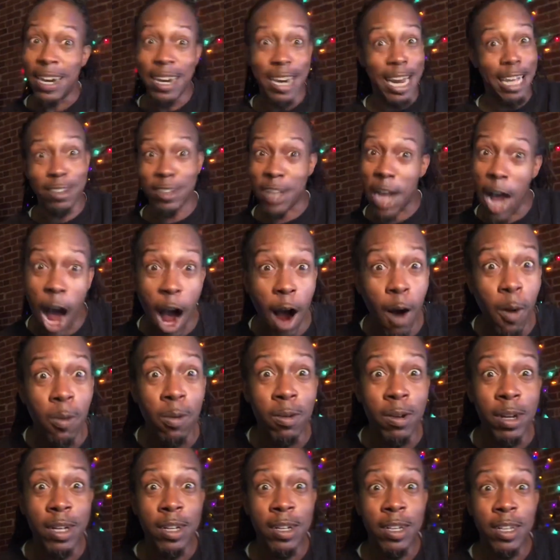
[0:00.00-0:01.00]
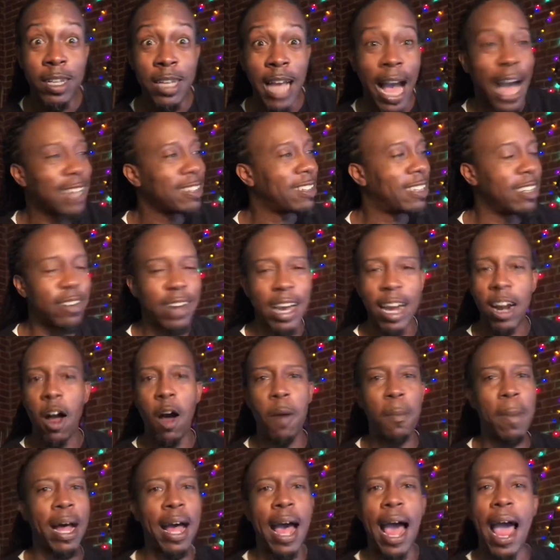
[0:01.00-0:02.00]
Let's go. I still got
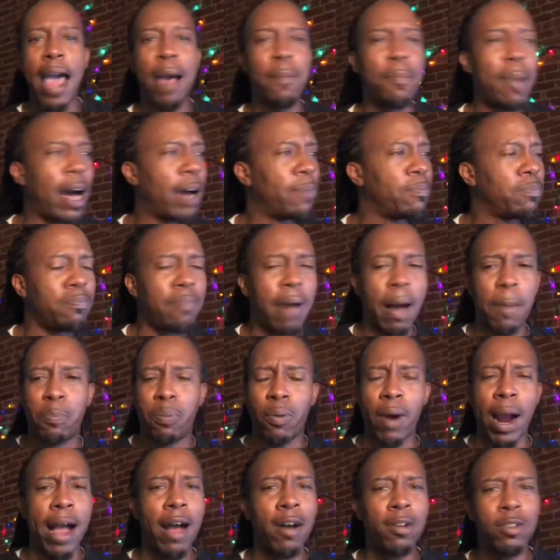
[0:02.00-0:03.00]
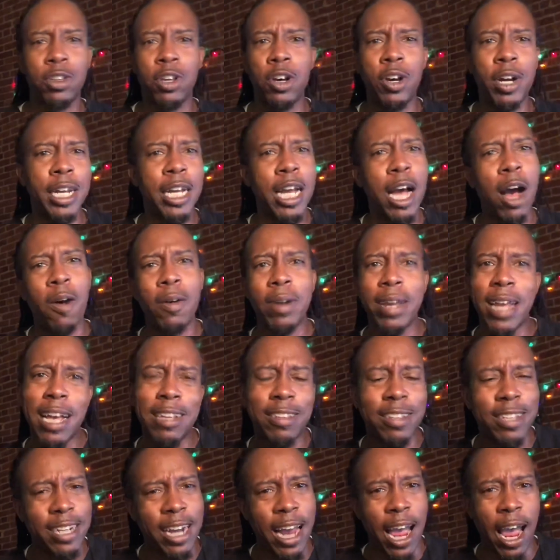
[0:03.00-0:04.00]
I had my Browns hoodie on
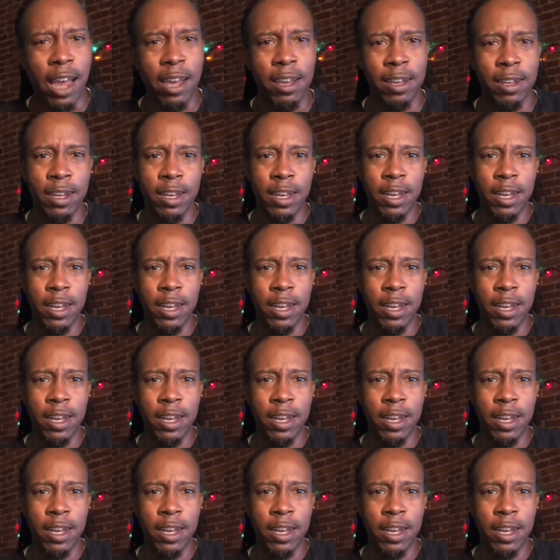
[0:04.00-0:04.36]
yesterday.